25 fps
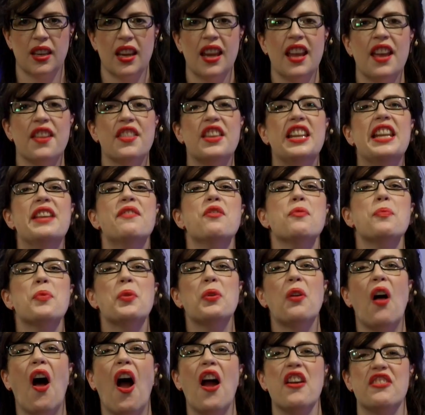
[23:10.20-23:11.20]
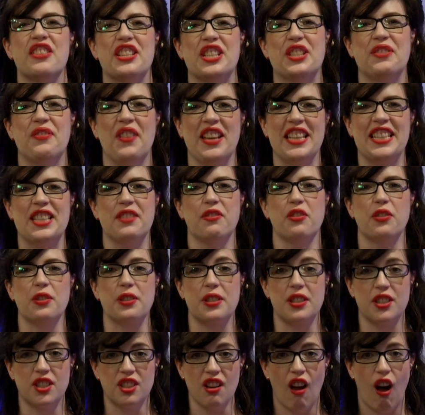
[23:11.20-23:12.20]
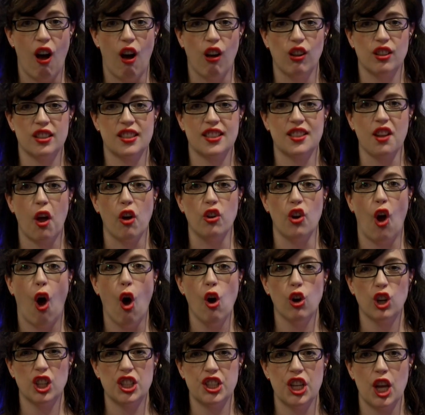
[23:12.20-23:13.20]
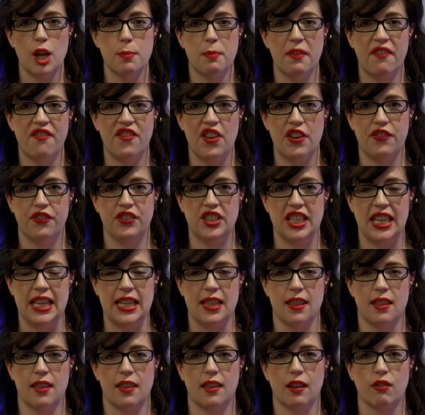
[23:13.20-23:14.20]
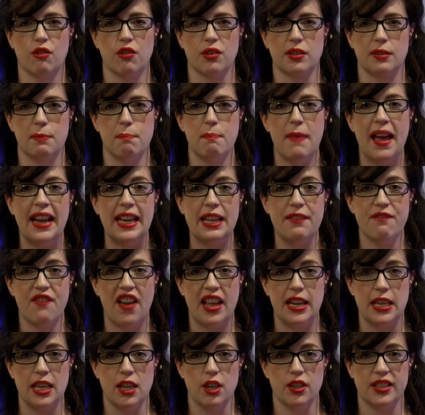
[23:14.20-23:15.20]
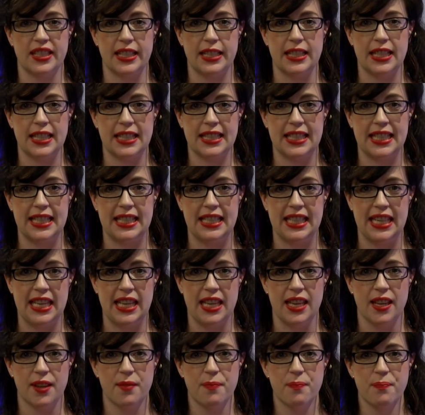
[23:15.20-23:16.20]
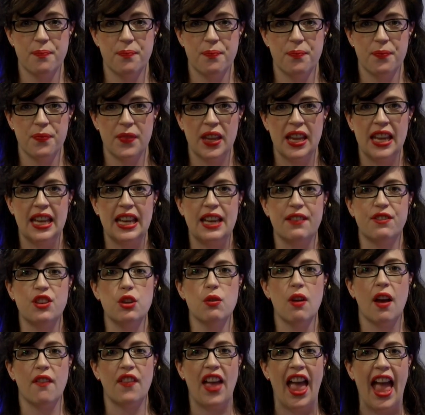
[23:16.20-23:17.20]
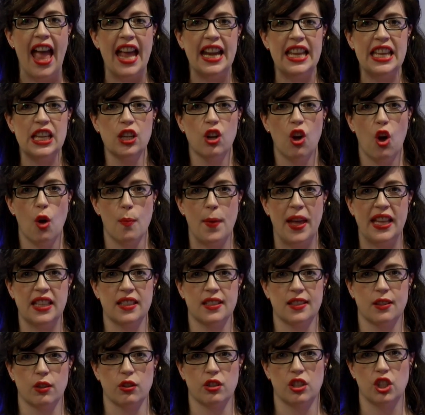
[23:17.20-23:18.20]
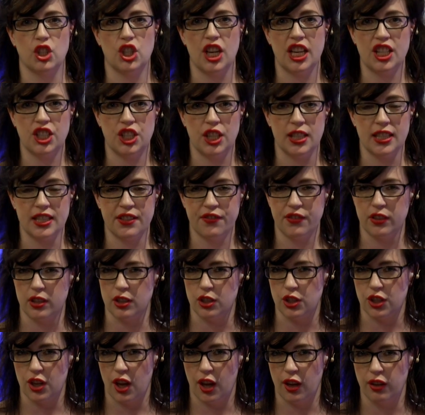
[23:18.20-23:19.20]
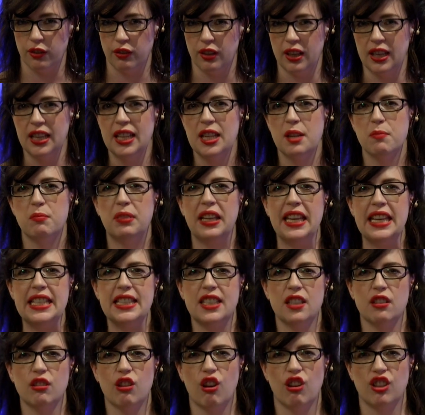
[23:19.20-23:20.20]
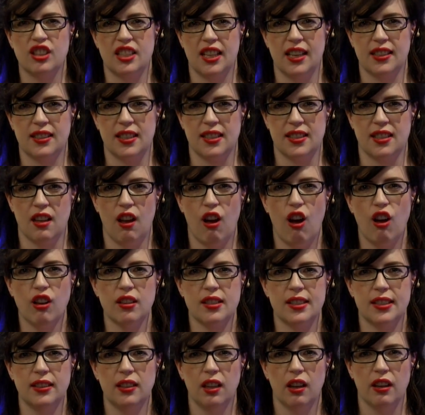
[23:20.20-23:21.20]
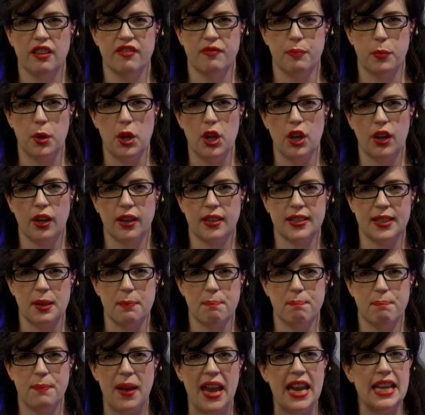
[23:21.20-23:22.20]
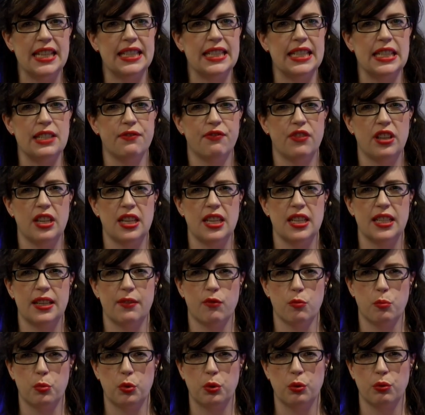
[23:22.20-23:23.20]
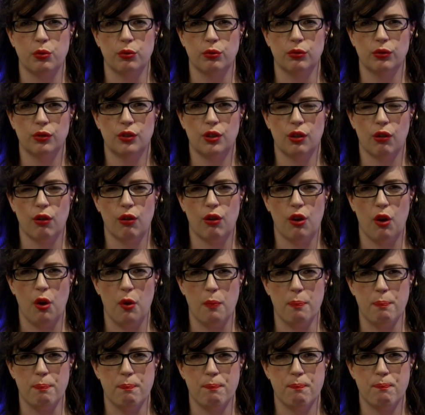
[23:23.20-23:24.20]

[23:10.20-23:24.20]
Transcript: The Liverpool Irish Festival starts on October 15th across many venues in the city. If you have any comments or suggestions for the show, please do contact us at artsalive@baytvliverpool.com.